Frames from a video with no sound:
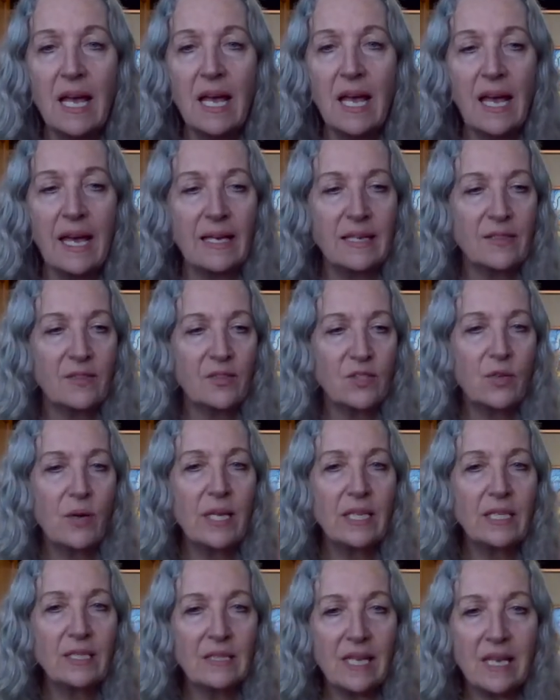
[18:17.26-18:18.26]
And so
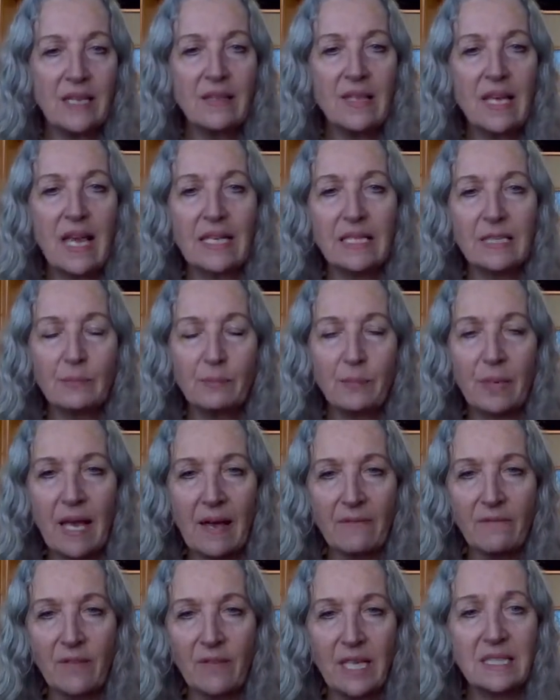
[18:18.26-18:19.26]
I'd say the SPF,
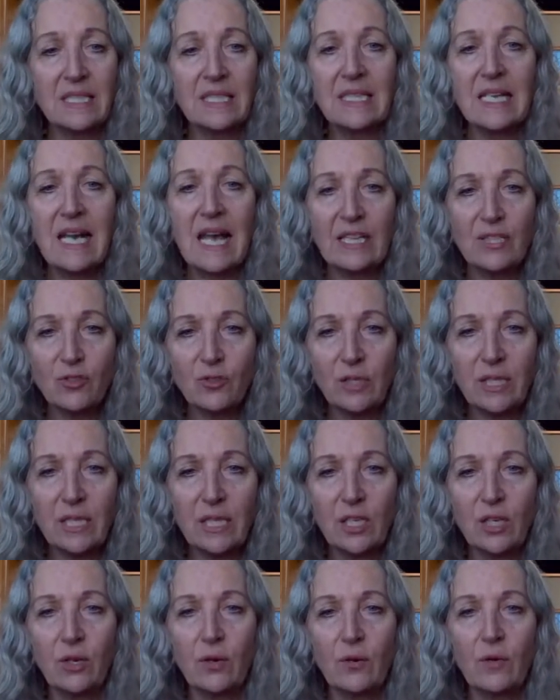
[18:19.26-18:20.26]
it's naturally
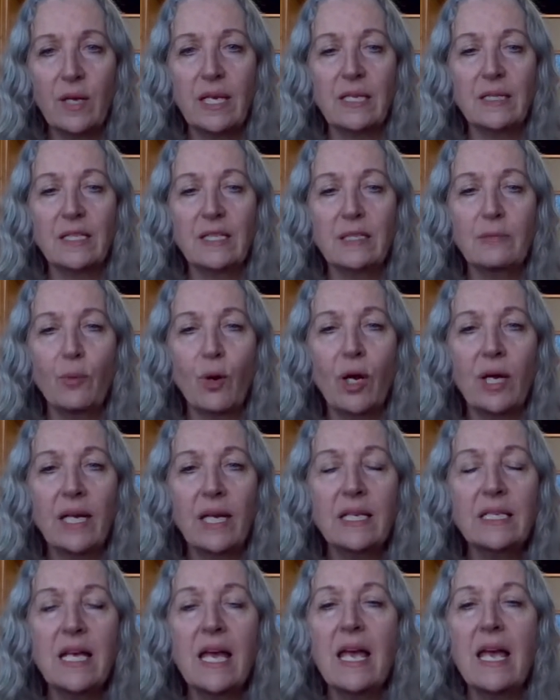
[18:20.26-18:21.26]
occurring in this
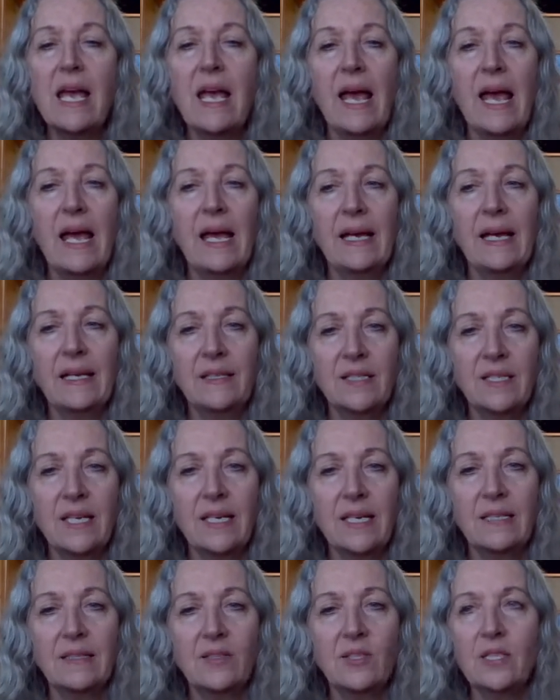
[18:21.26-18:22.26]
product, and
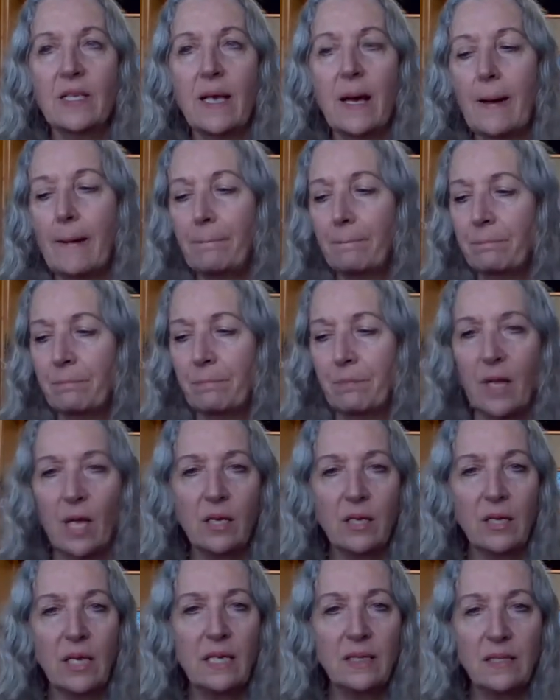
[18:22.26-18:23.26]
it's
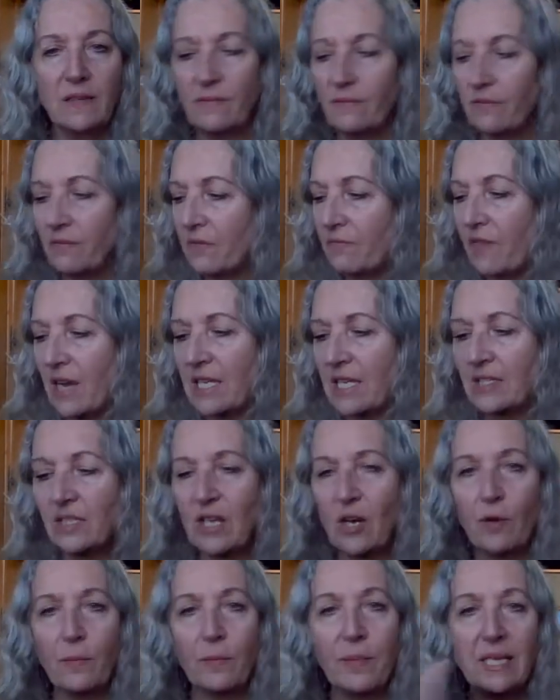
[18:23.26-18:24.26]
in the face
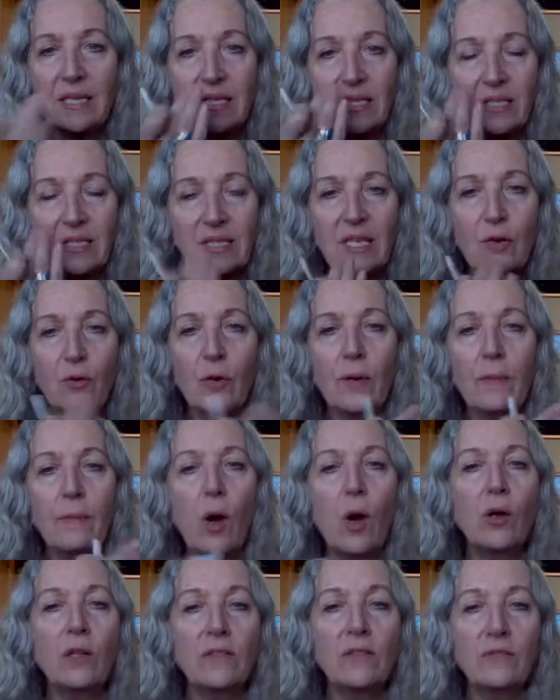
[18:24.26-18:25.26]
therapy, the serum,
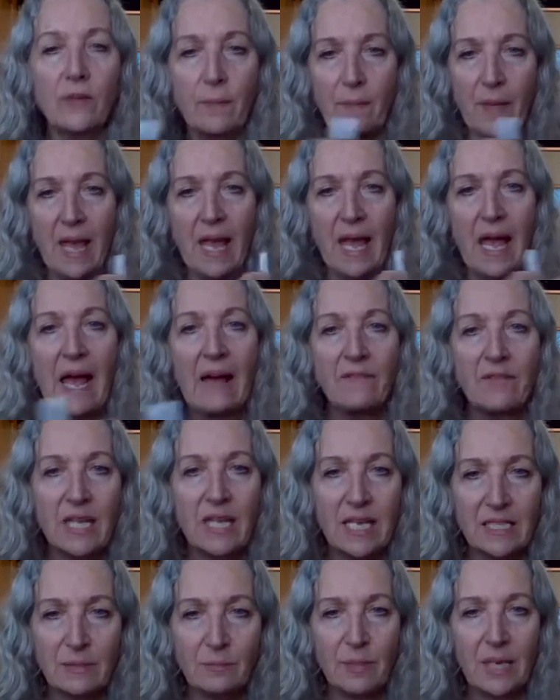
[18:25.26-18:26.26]
all of them have the
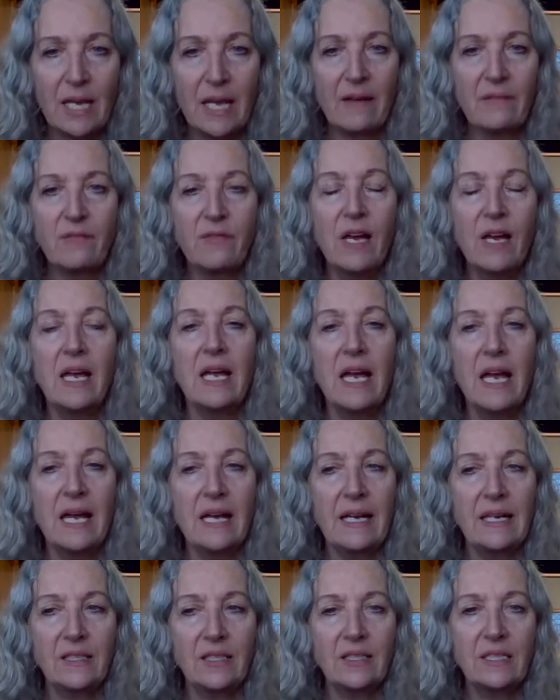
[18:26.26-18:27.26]
SPF,
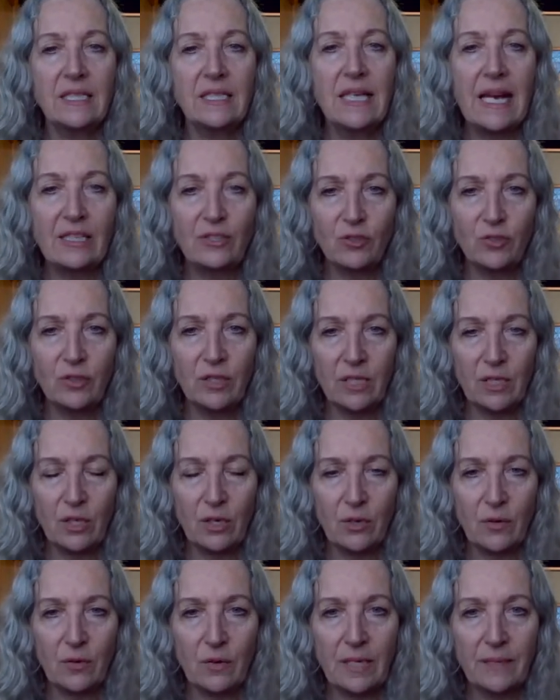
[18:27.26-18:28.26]
and it's naturally
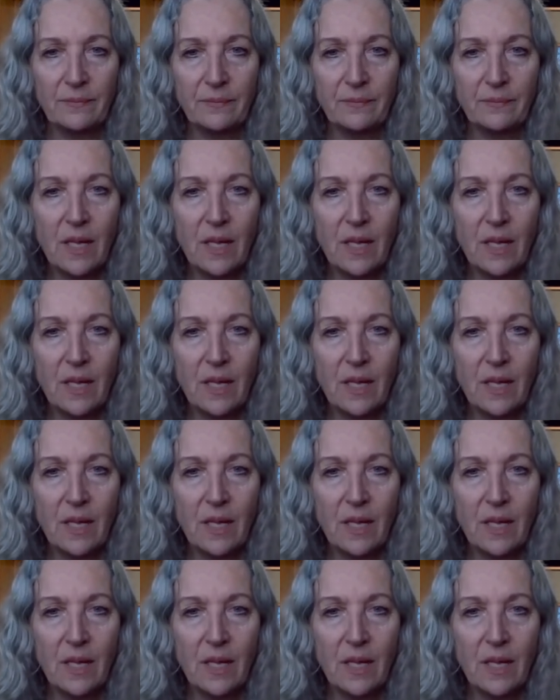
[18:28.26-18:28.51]
occurring.